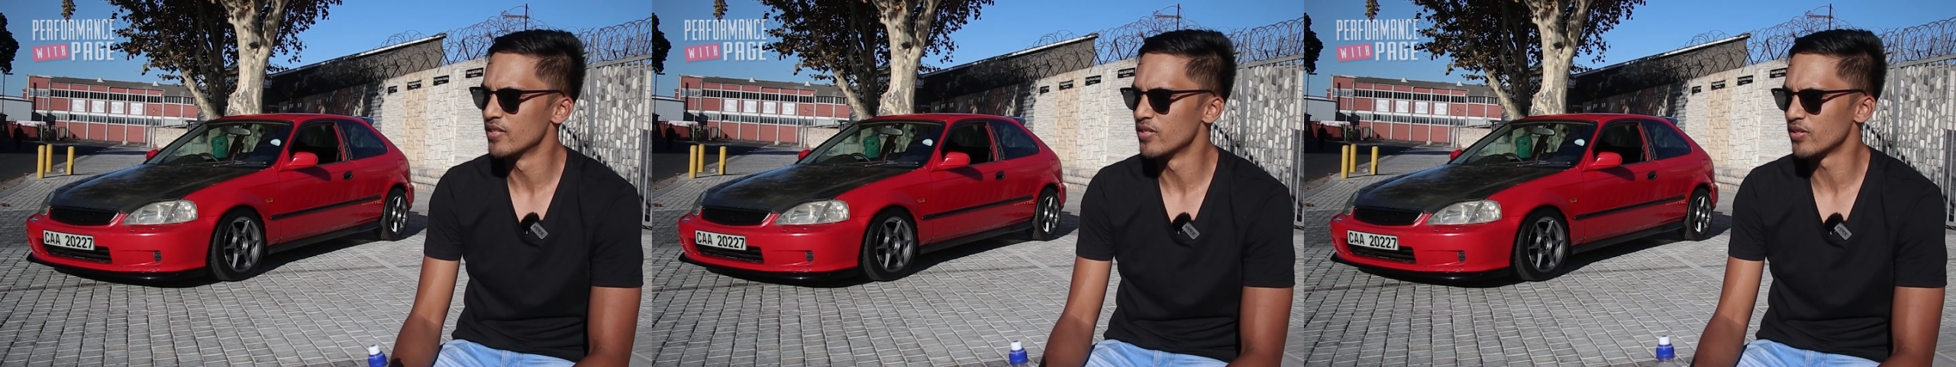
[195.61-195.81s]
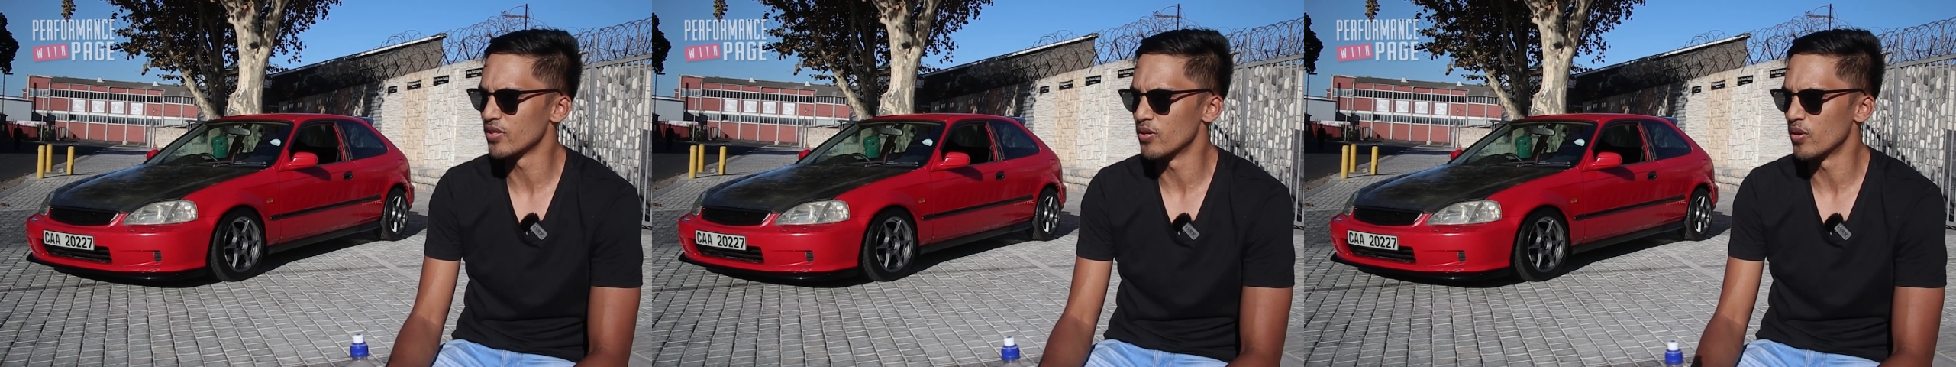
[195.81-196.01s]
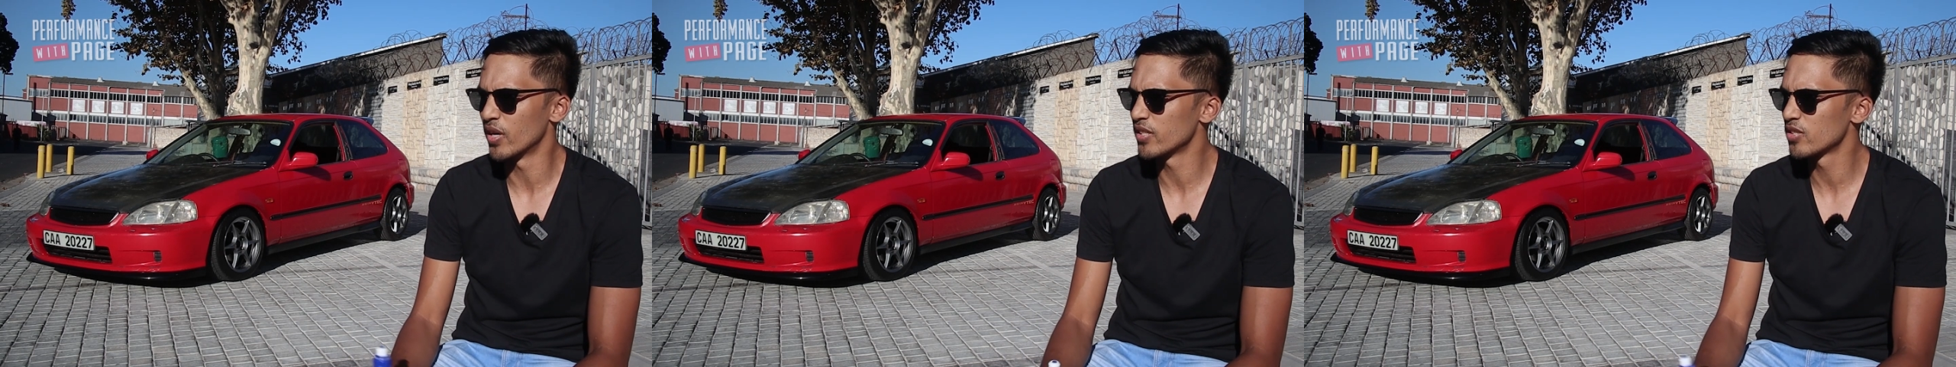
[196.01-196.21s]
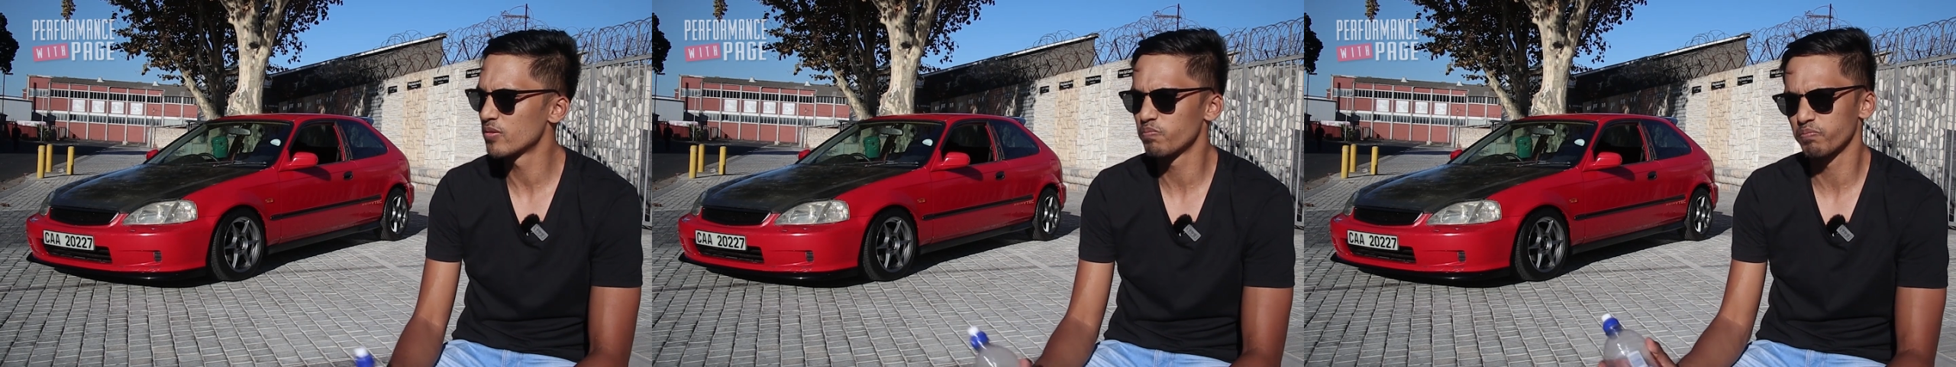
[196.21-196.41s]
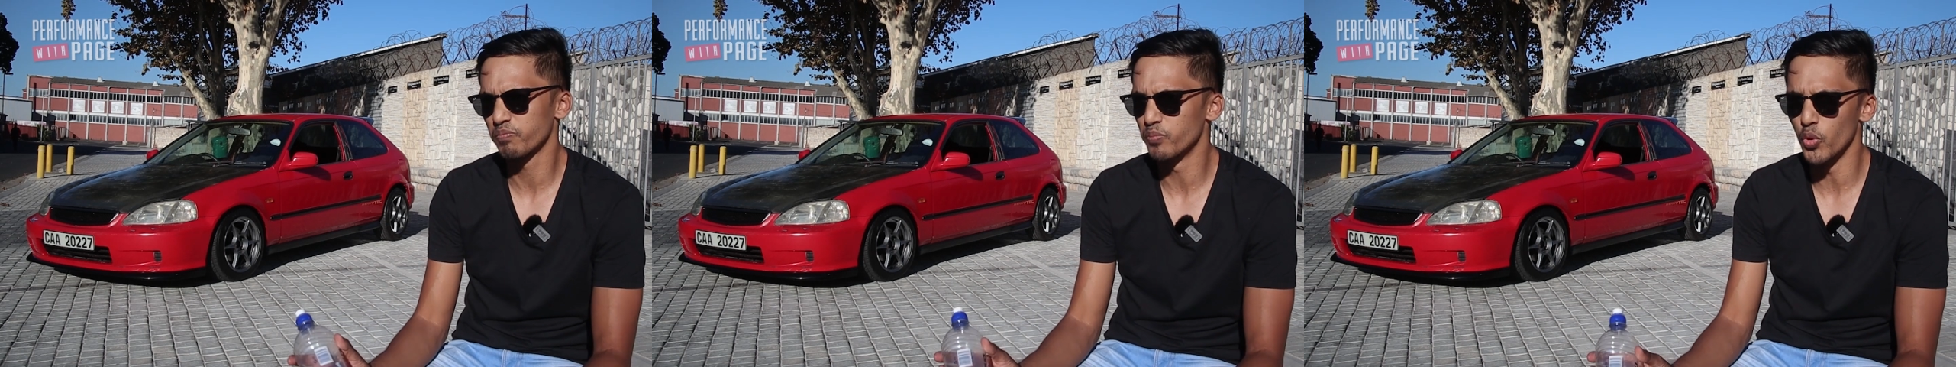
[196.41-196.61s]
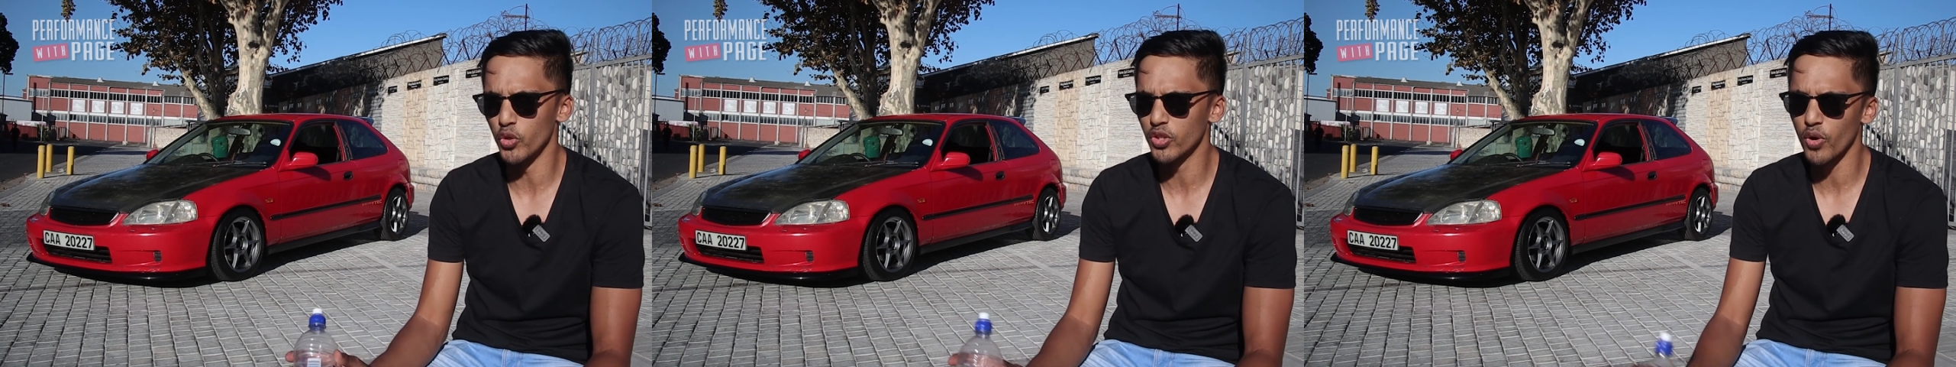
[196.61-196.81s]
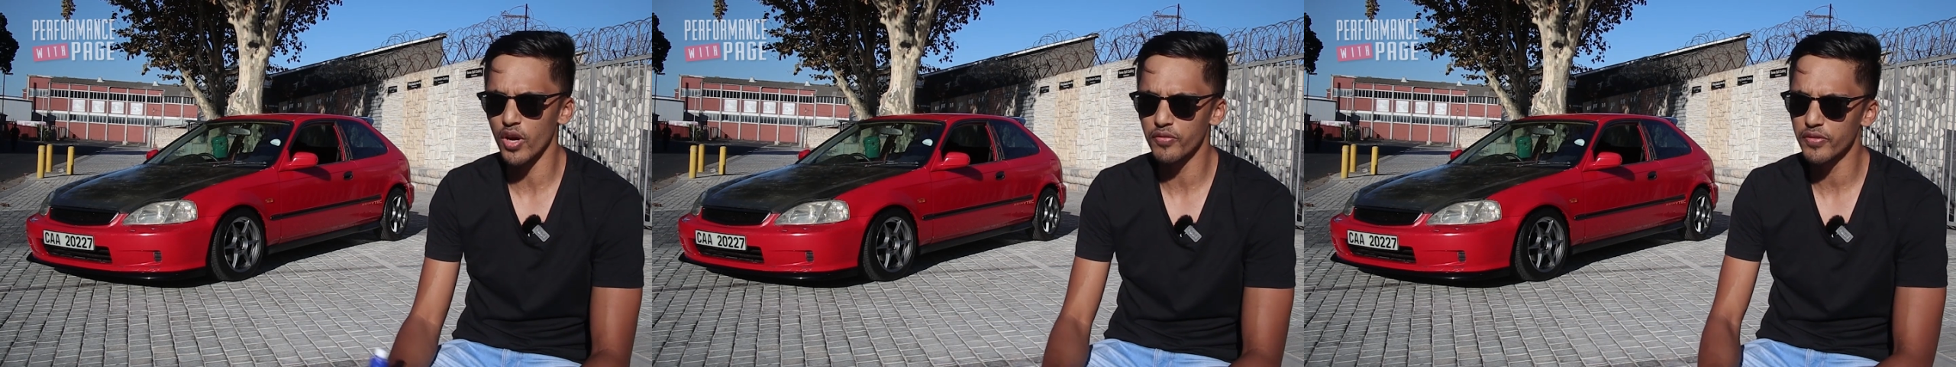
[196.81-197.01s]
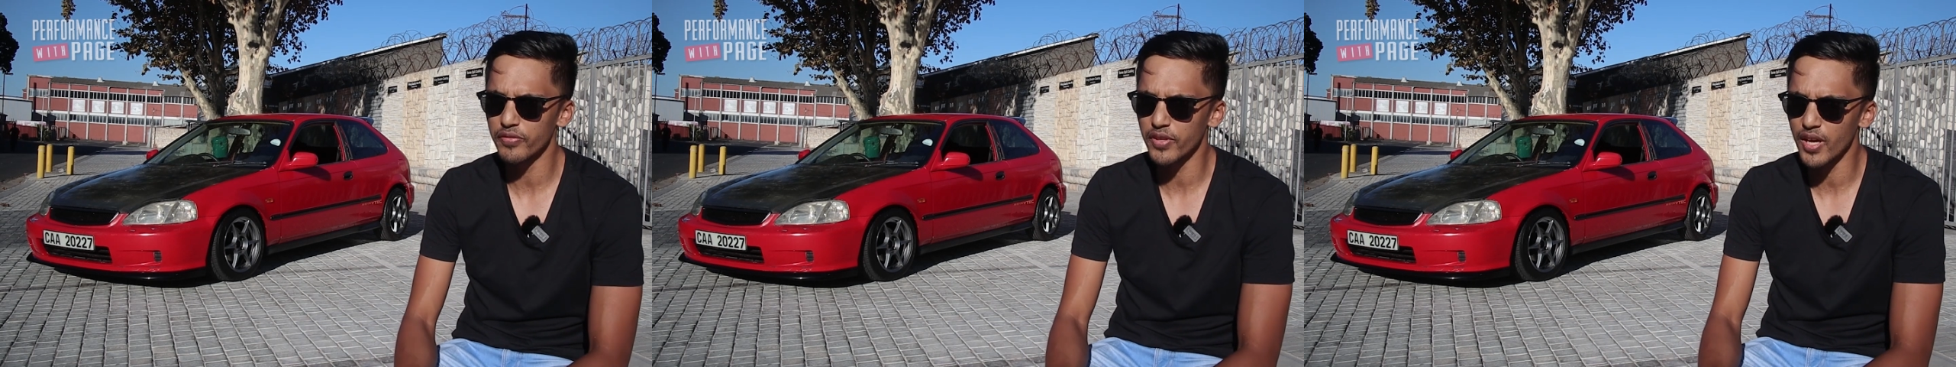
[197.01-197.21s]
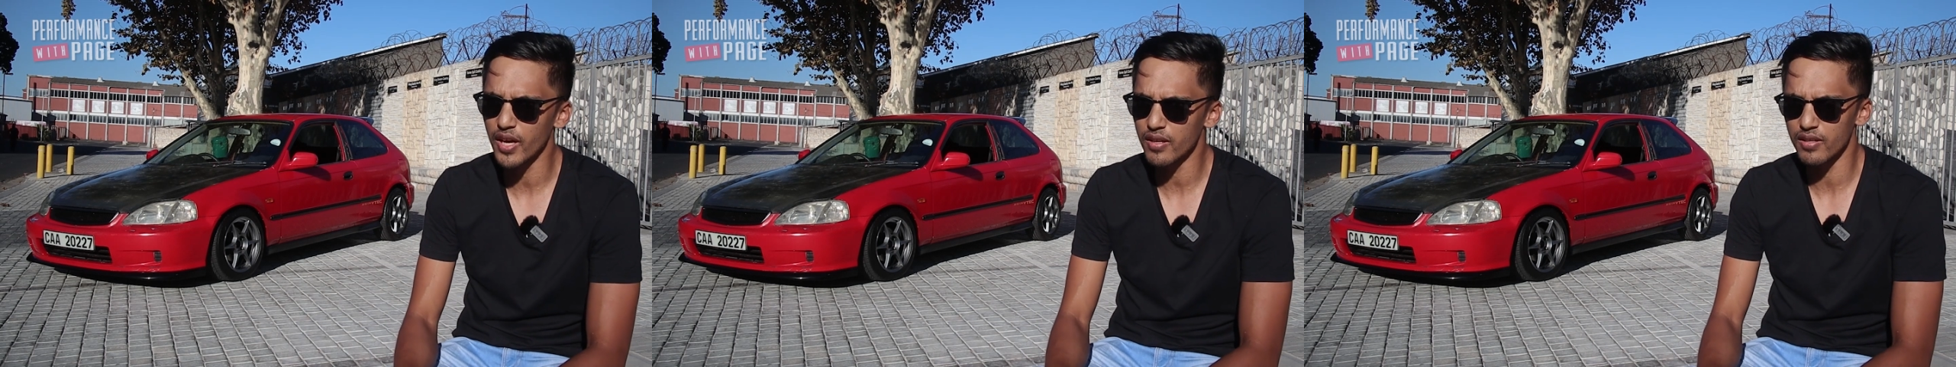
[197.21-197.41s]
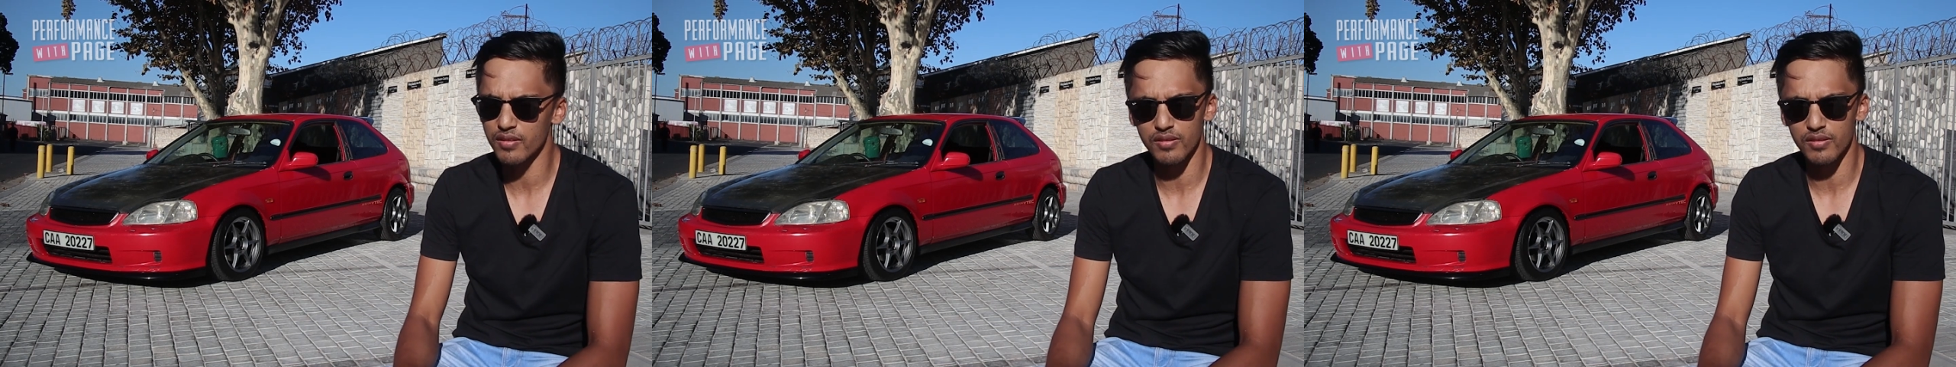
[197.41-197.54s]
So I just bought the 150i,